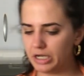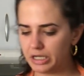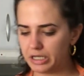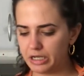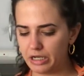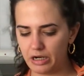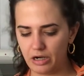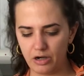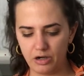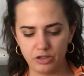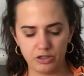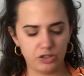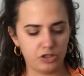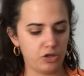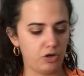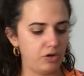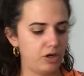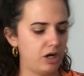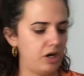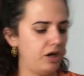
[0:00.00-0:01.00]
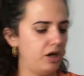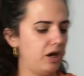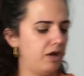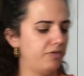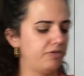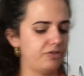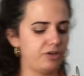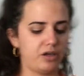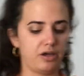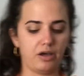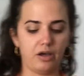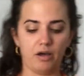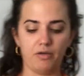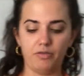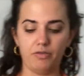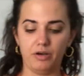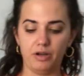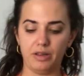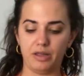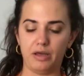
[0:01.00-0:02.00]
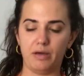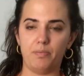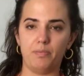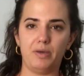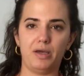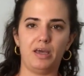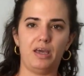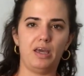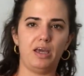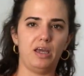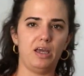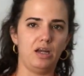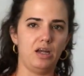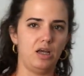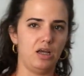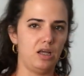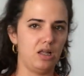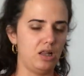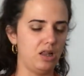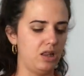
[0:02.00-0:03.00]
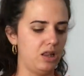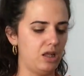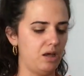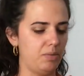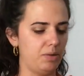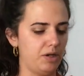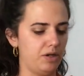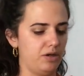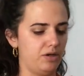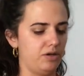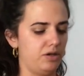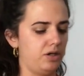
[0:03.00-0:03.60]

here, so now you have to cover them in lemon.